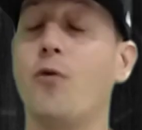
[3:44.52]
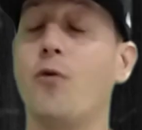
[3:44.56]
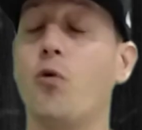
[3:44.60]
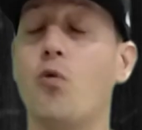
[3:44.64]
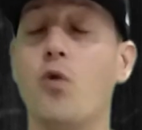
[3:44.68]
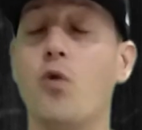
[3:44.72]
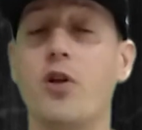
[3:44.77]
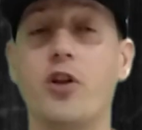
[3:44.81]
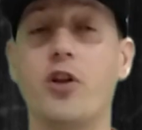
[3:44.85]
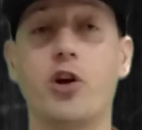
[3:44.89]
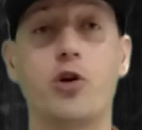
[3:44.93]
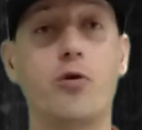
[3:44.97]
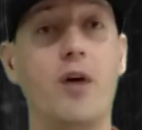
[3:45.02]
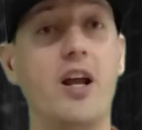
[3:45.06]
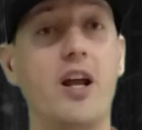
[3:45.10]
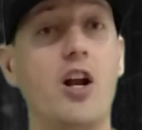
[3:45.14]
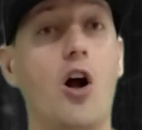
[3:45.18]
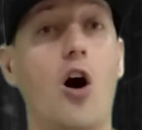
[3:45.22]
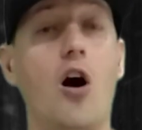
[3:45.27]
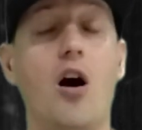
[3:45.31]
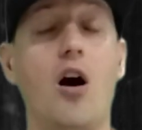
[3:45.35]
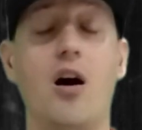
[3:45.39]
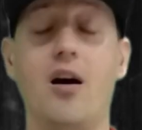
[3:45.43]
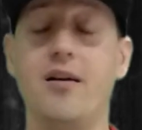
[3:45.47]
one of the
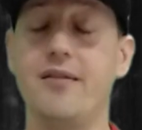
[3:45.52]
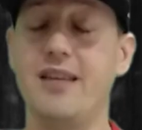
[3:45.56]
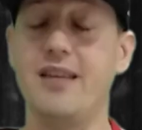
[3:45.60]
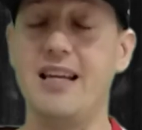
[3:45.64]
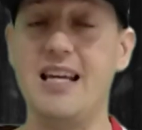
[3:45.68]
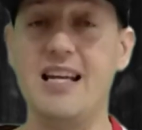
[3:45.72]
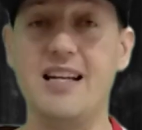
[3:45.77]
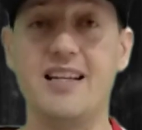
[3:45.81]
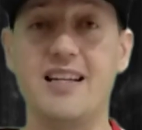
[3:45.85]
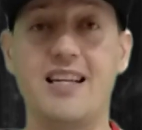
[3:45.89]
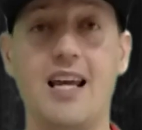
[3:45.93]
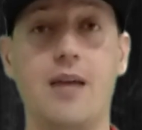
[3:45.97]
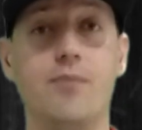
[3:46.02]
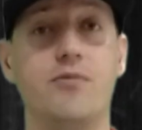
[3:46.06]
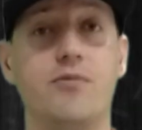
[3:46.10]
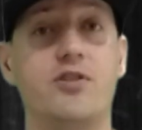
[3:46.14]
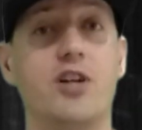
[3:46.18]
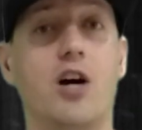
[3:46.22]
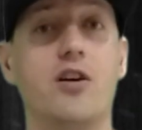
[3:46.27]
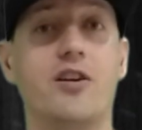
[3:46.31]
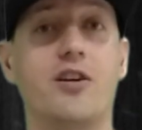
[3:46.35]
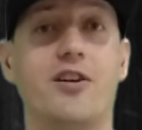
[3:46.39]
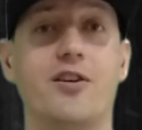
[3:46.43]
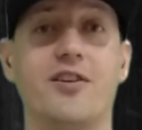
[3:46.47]
great in-game
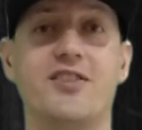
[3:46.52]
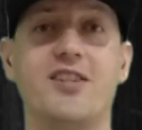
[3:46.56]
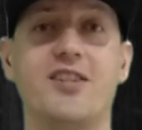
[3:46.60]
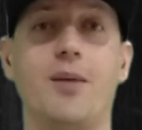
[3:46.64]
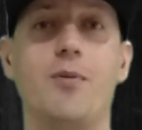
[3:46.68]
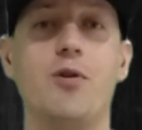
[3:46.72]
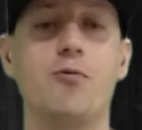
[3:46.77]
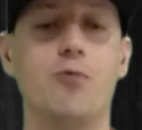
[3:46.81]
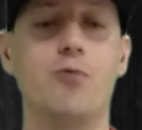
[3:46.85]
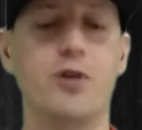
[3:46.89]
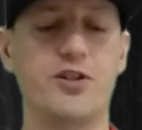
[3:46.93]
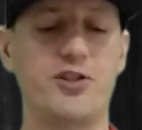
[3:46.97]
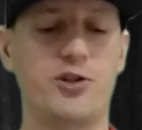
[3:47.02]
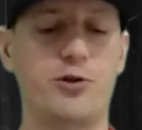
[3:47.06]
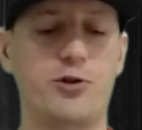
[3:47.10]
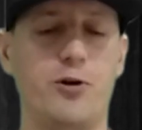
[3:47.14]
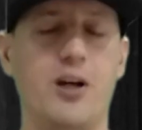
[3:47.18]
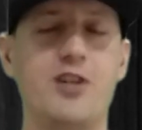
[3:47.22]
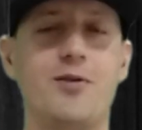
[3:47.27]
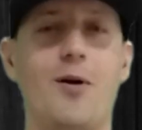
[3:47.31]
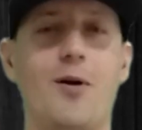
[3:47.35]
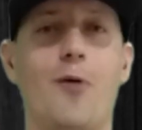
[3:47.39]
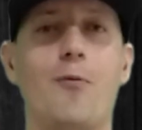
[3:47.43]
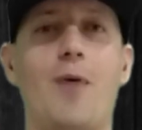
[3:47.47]
dunkers. I mean, what's
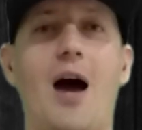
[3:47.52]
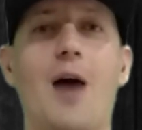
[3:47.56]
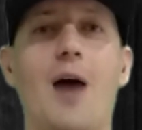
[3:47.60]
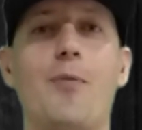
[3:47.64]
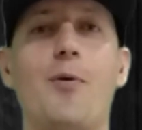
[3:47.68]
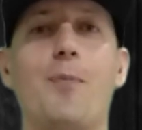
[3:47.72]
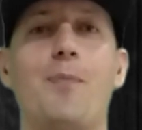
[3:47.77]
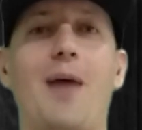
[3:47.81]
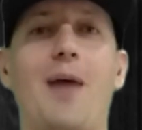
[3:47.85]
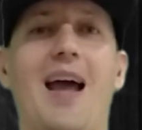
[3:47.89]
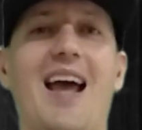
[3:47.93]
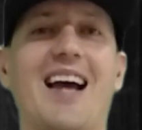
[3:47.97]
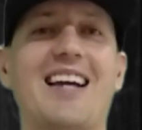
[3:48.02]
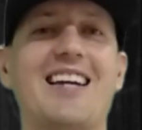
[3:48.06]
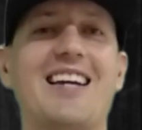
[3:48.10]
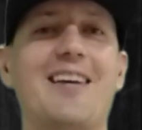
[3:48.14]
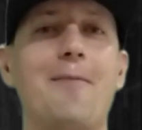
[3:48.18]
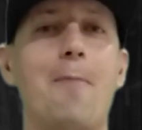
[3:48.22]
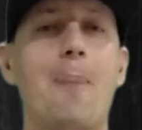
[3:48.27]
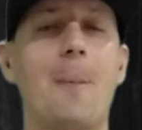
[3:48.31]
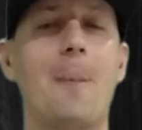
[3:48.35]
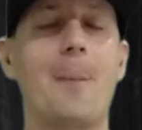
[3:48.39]
strange about Robert Pack,